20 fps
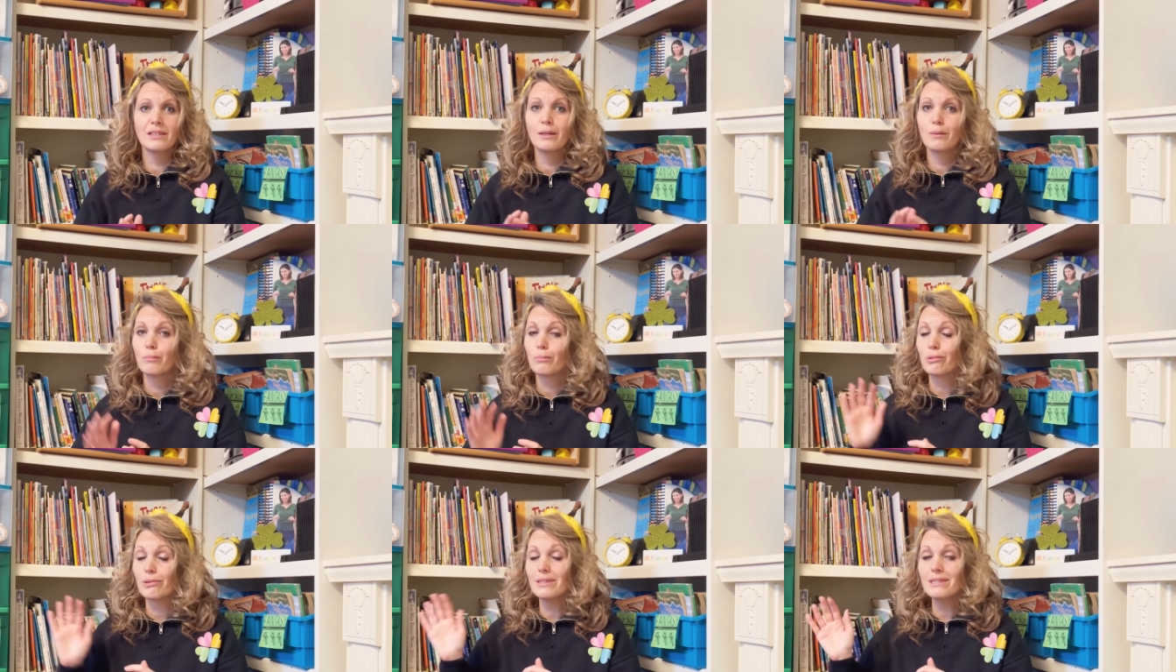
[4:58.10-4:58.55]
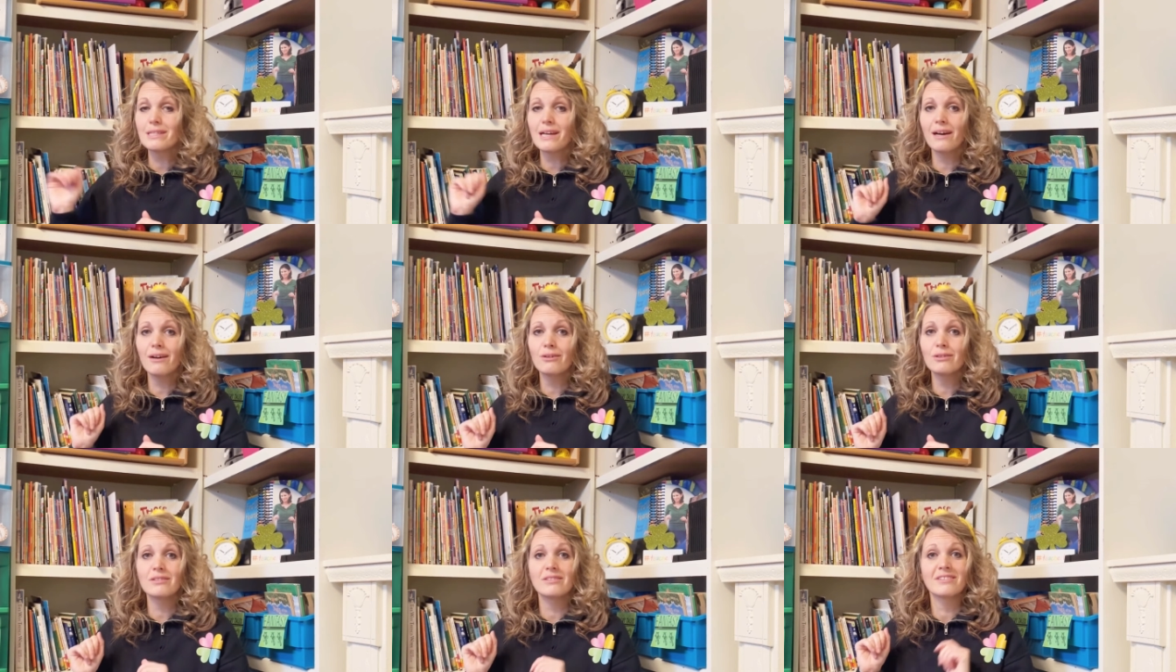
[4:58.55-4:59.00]
Print
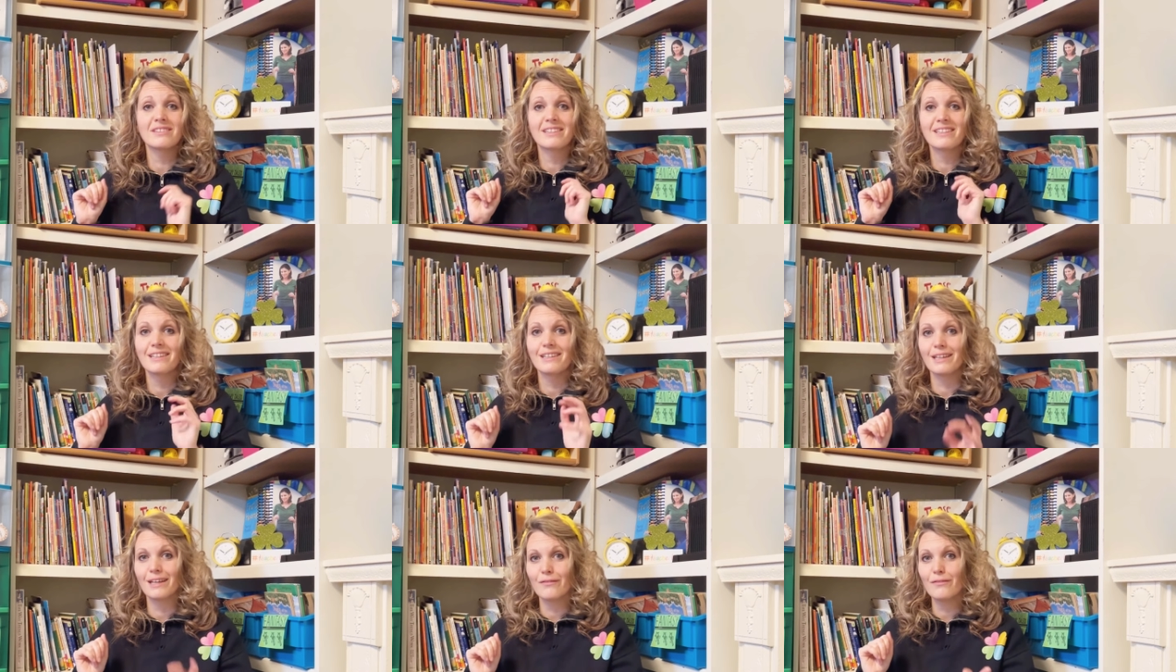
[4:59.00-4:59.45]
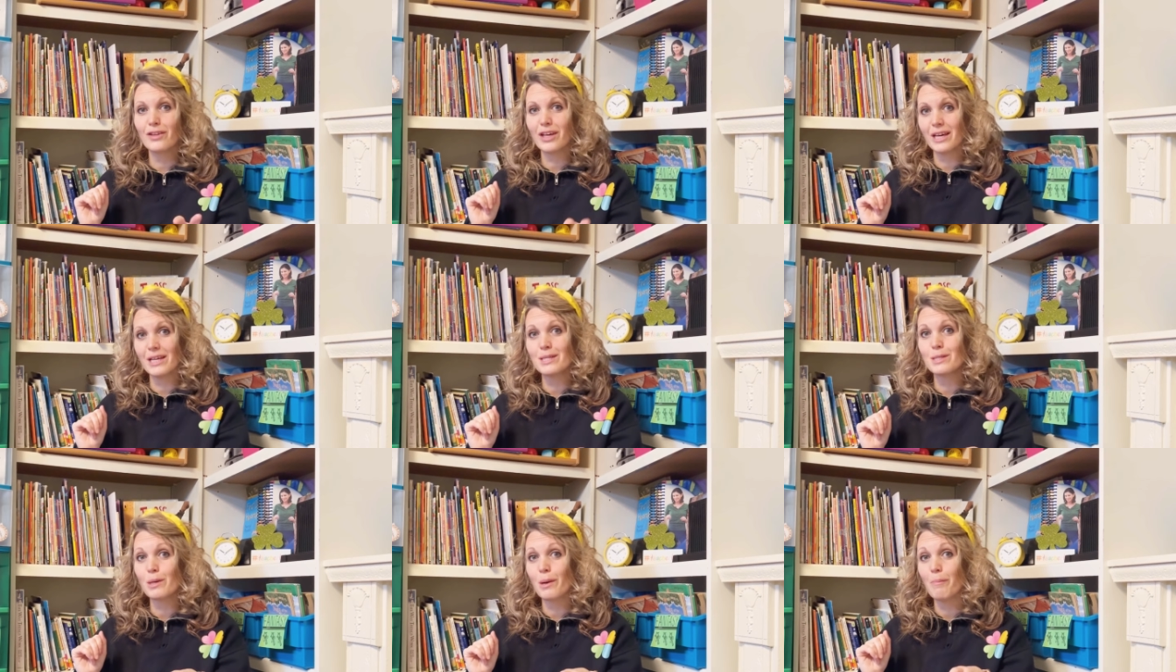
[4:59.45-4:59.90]
out, give the
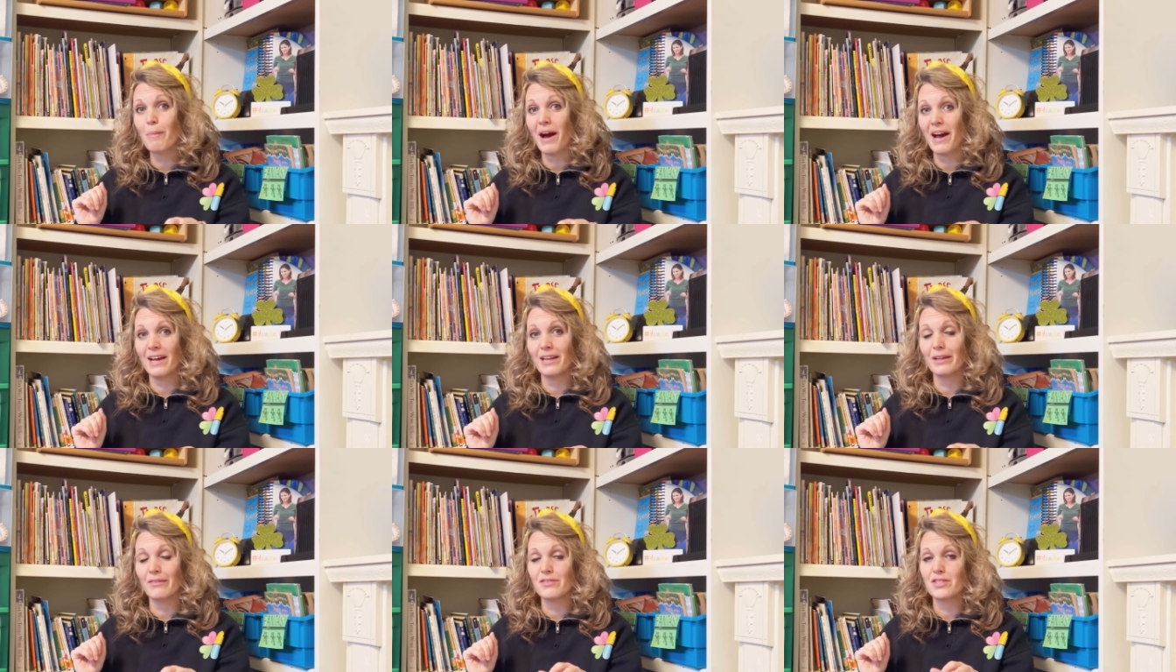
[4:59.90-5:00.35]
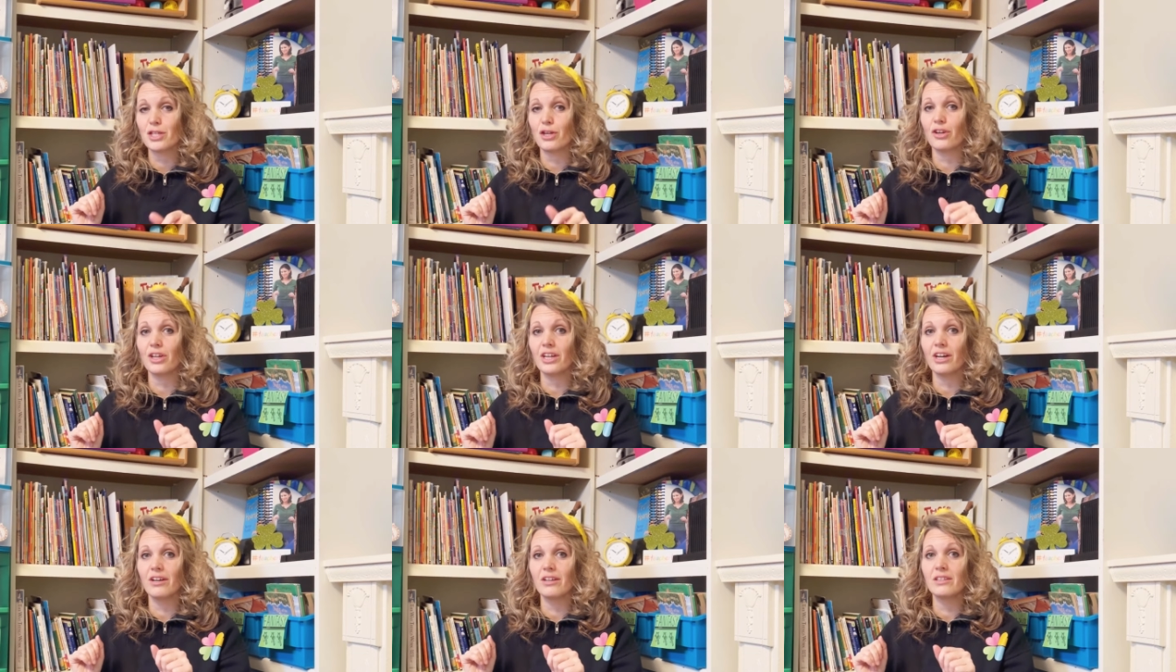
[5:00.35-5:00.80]
kids a pile of
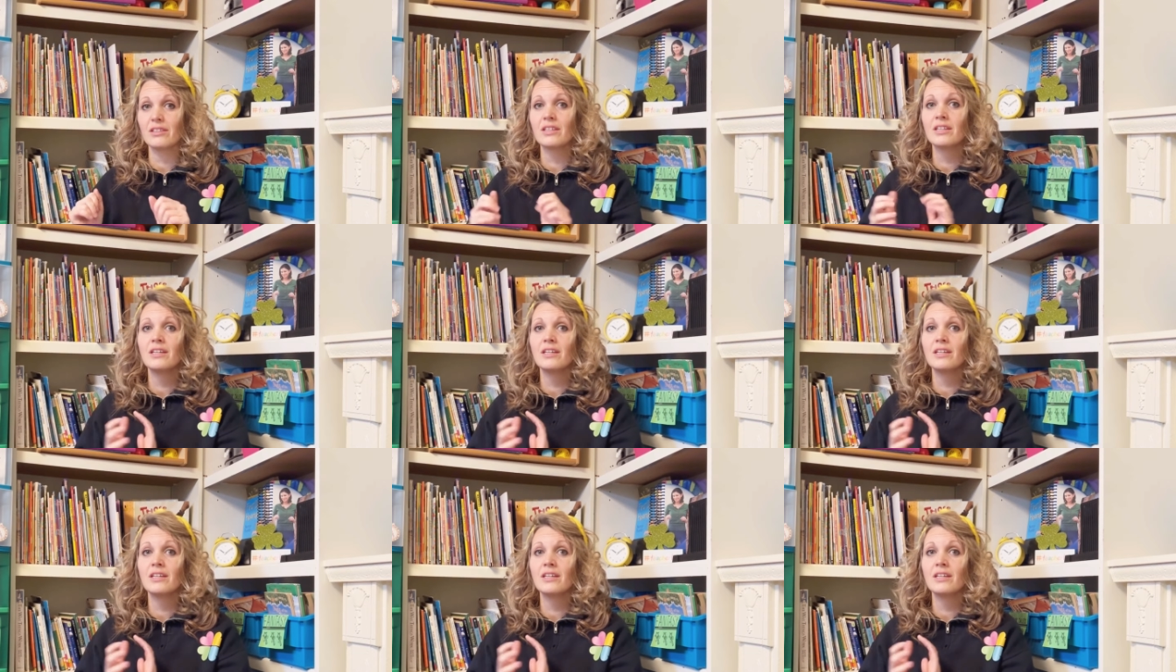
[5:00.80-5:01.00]
cereal.